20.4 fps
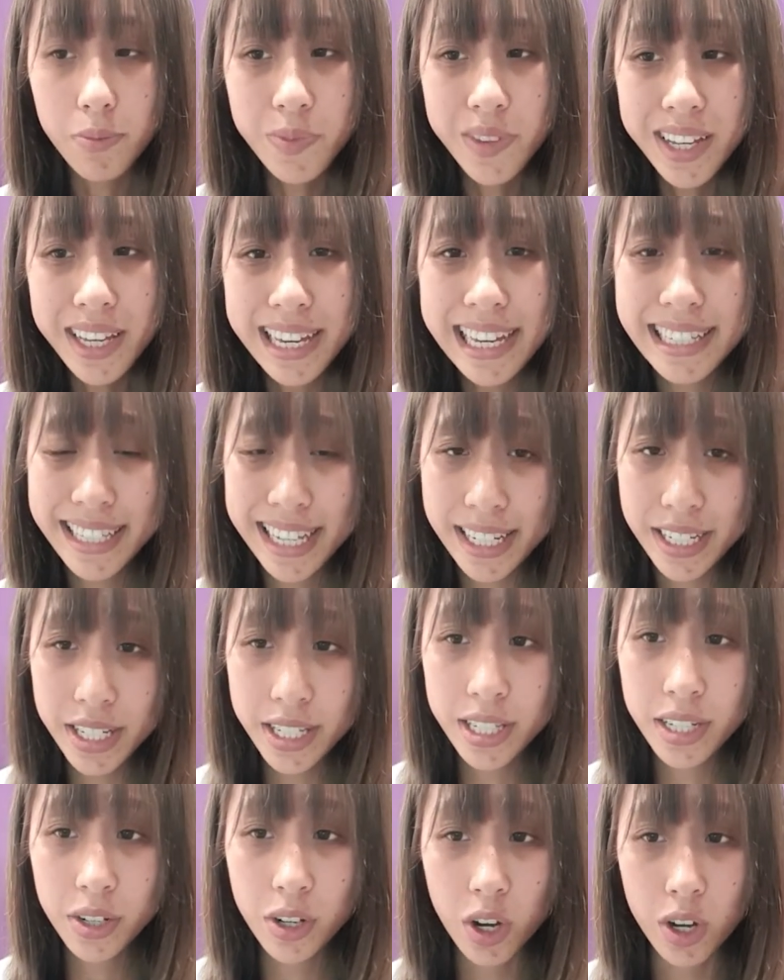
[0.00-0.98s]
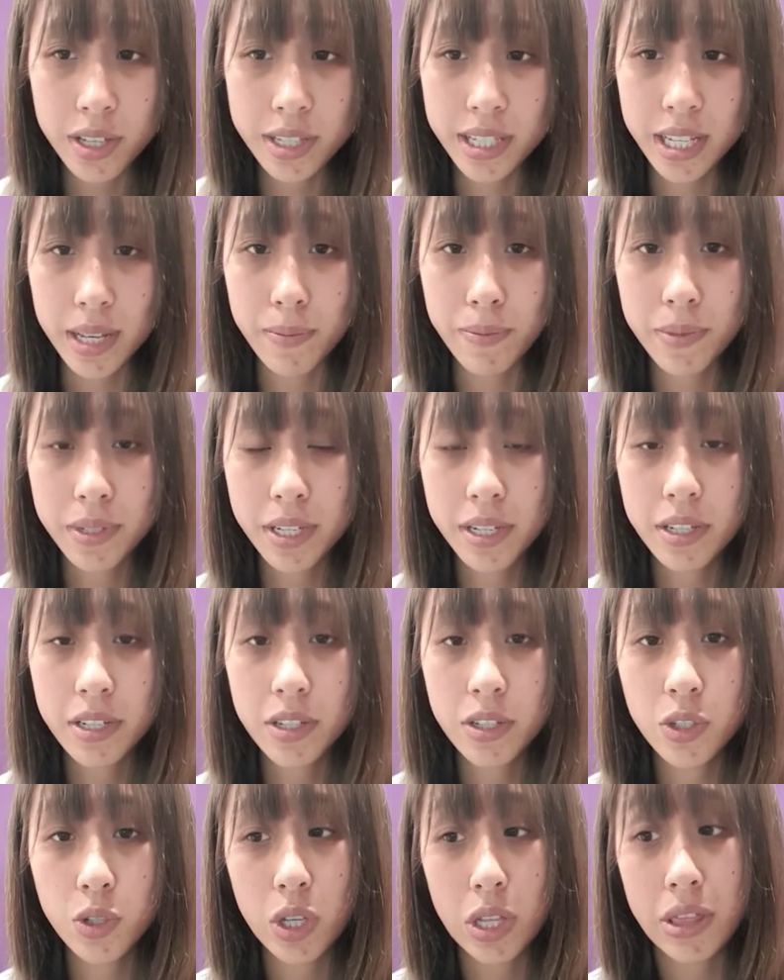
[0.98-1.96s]
It teaches the concept
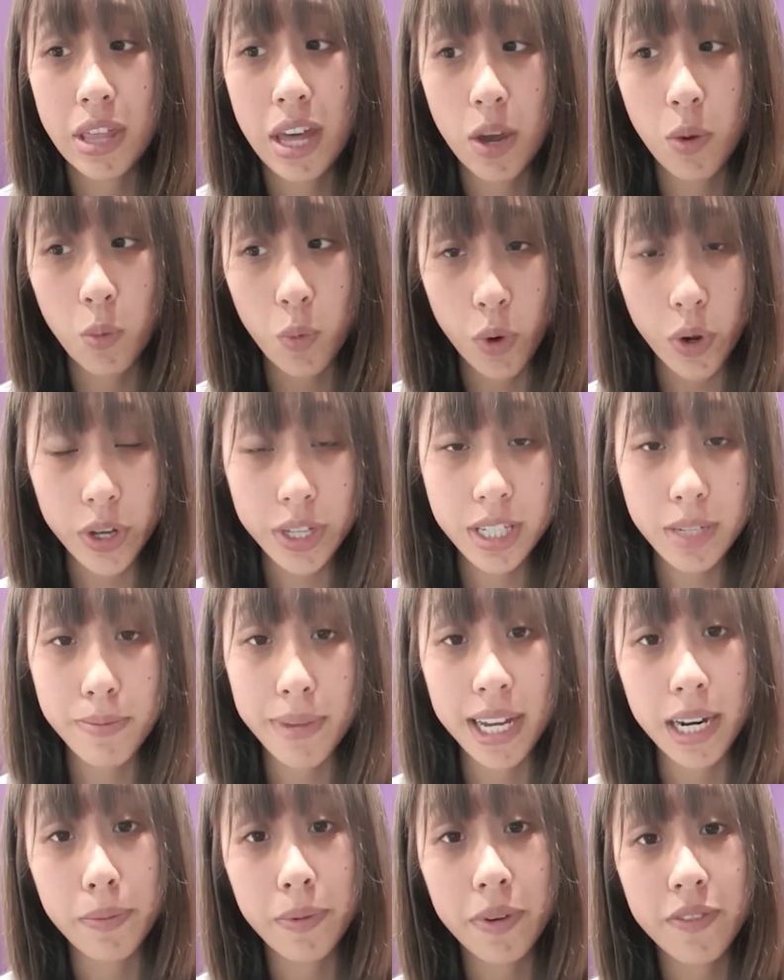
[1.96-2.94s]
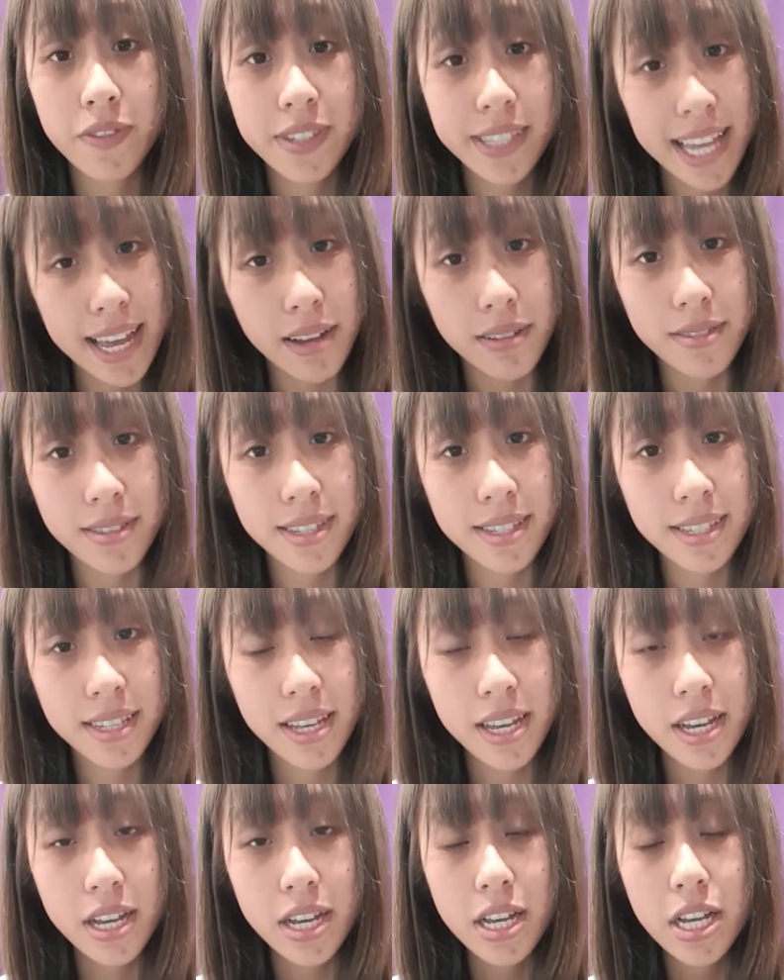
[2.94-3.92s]
that words are made up of sounds
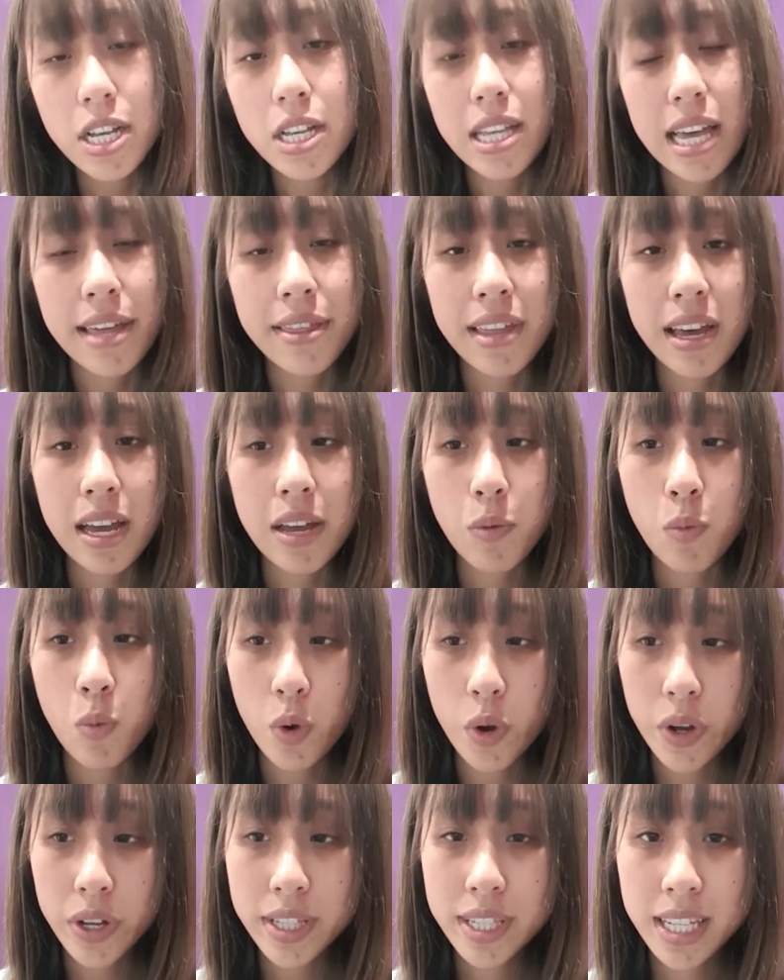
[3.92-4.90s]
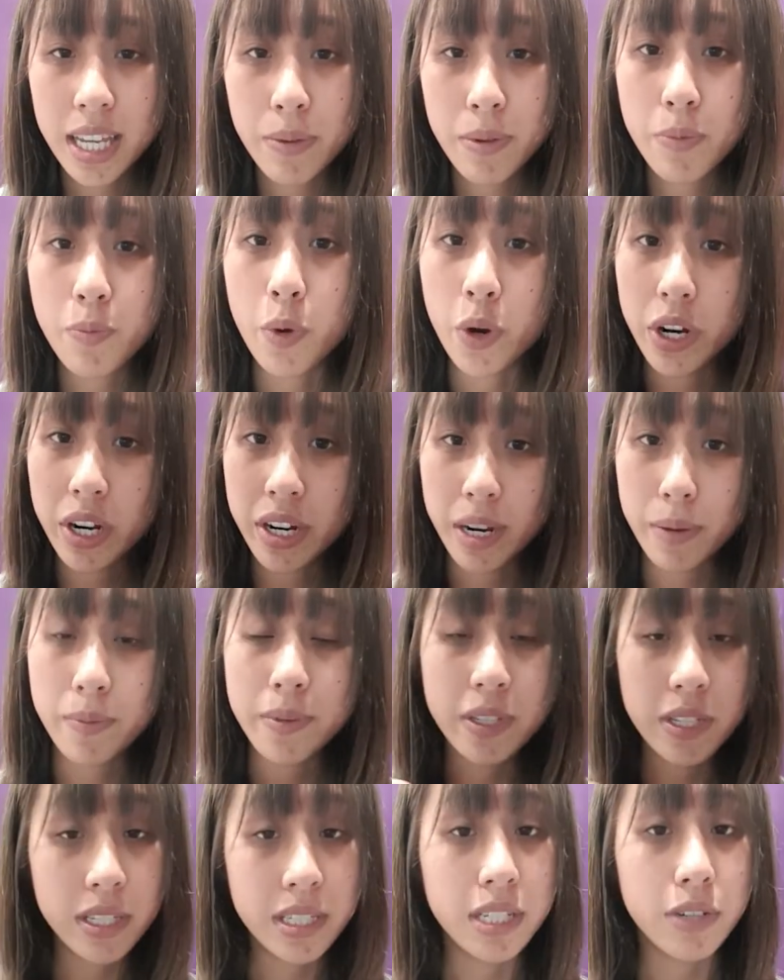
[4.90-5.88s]
and that words can be broken up
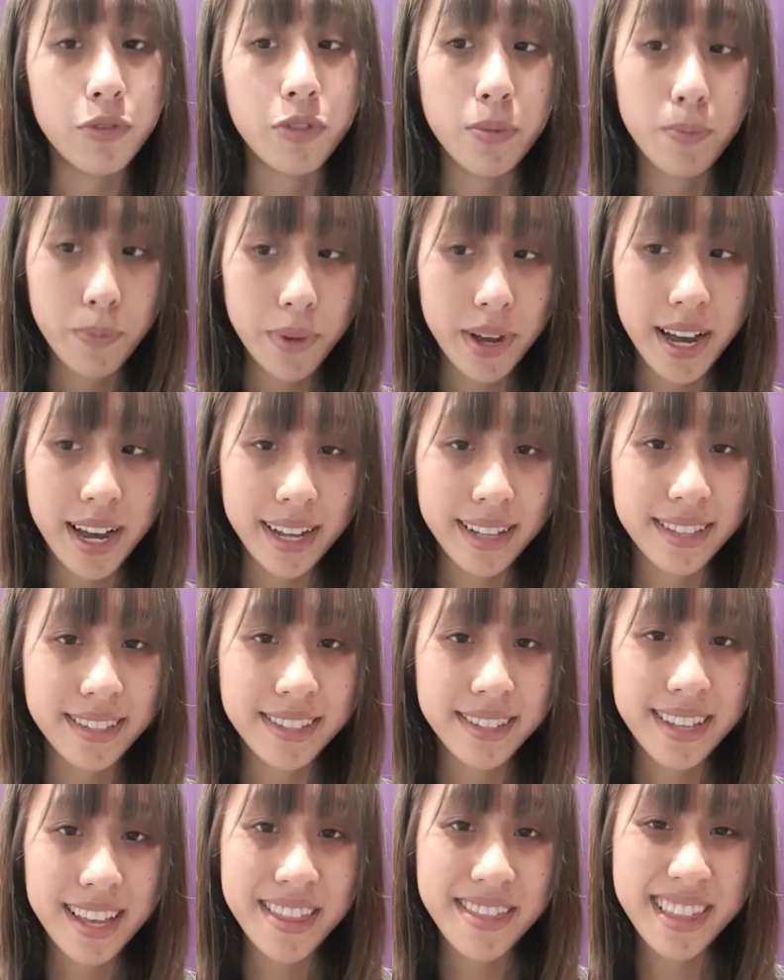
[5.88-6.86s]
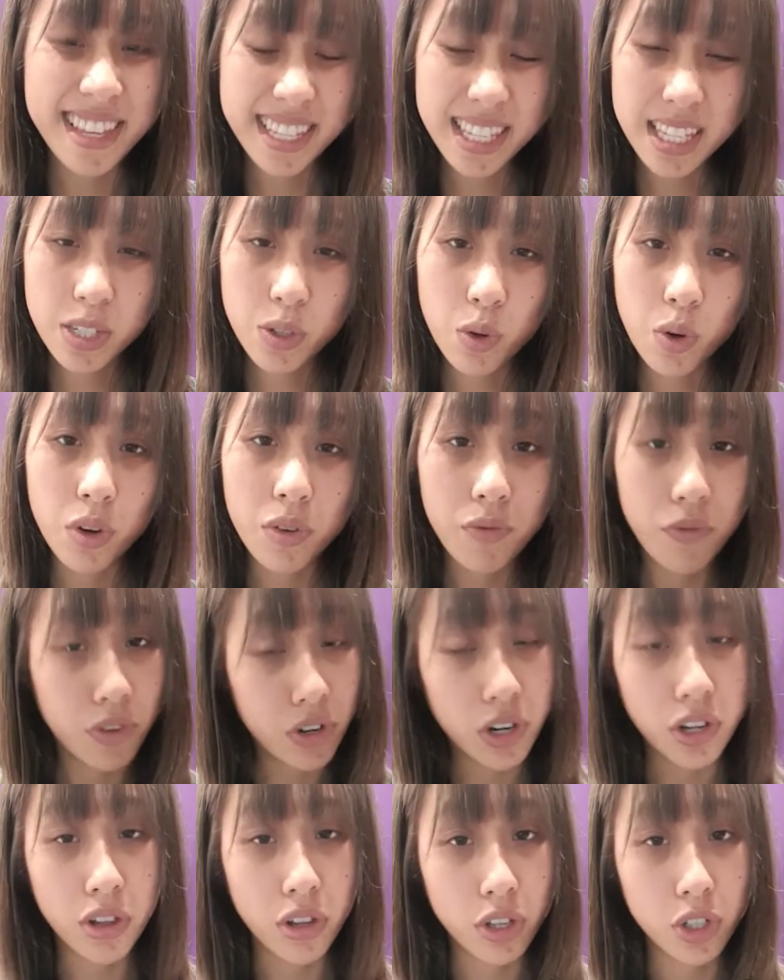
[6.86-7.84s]
into different parts. And this is called
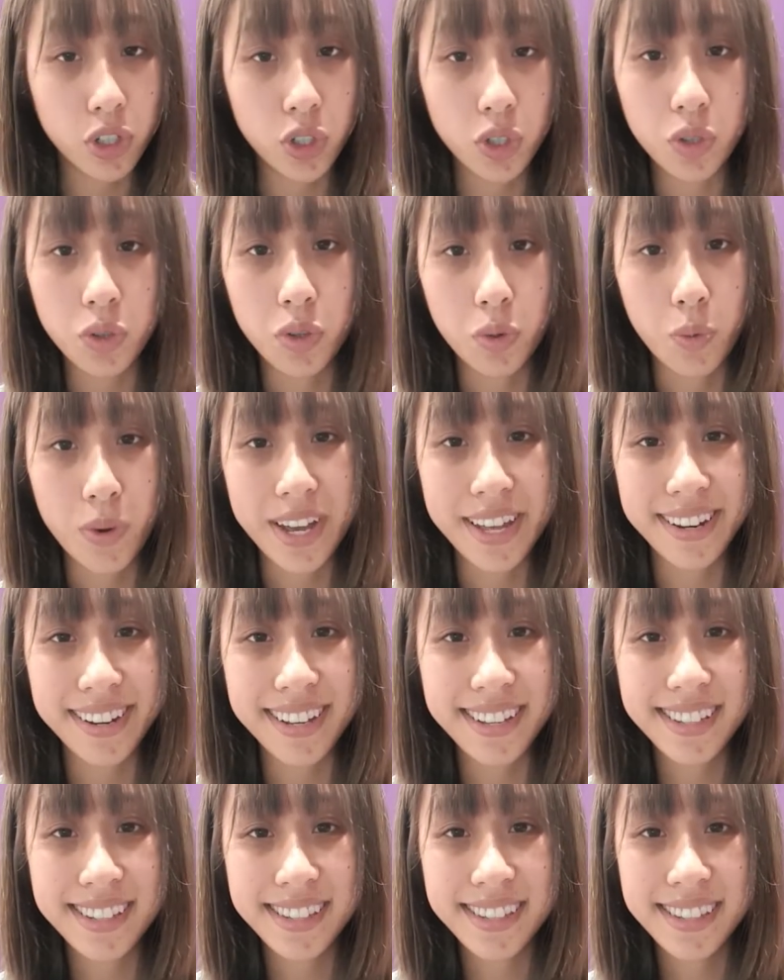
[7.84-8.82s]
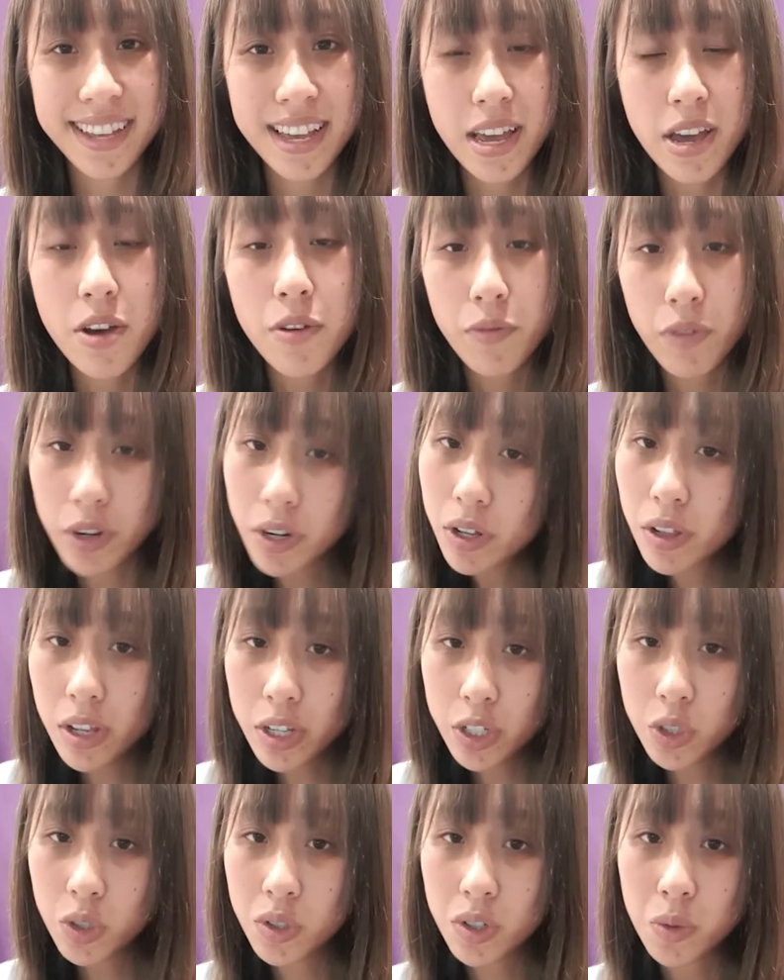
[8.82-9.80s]
phonological awareness.
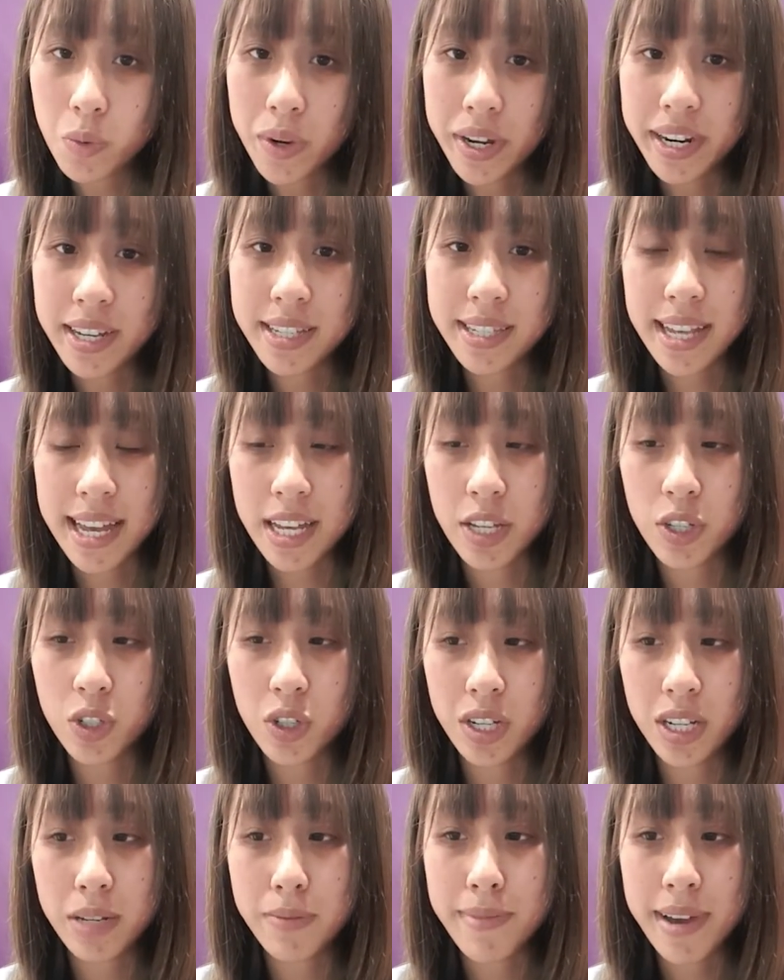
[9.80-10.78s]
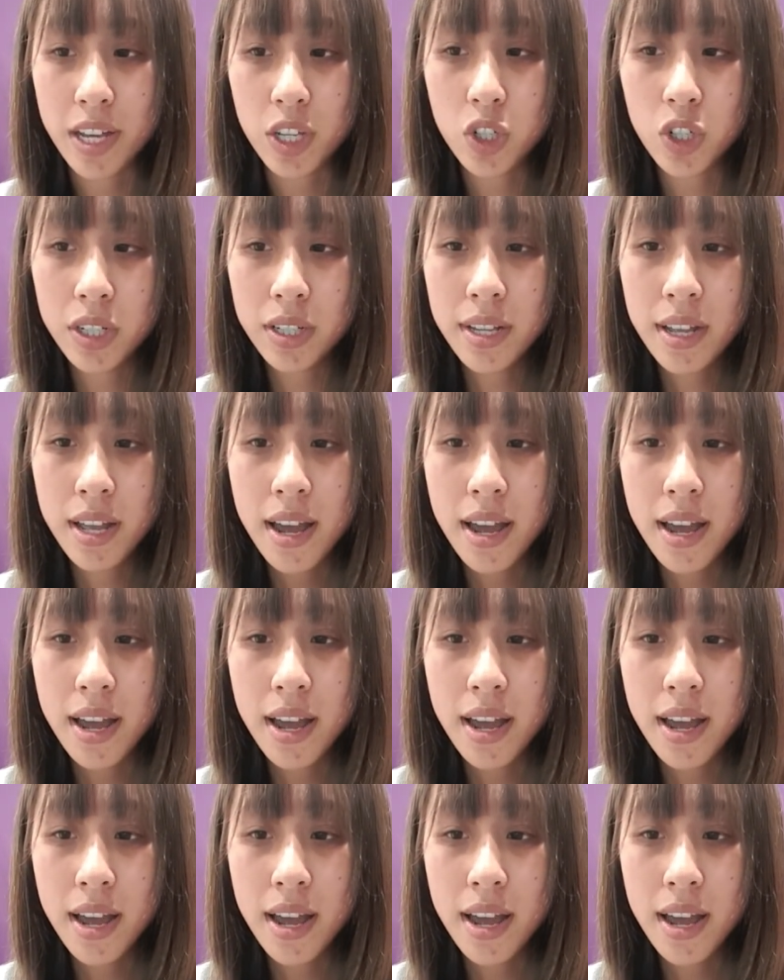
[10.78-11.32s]
Phonological awareness, as you can imagine,